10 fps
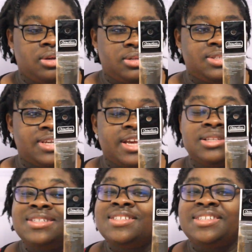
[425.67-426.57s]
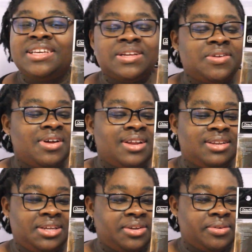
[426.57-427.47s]
stainless steel
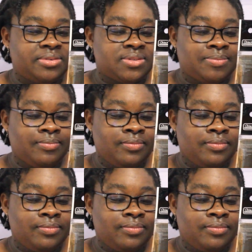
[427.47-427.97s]
needles.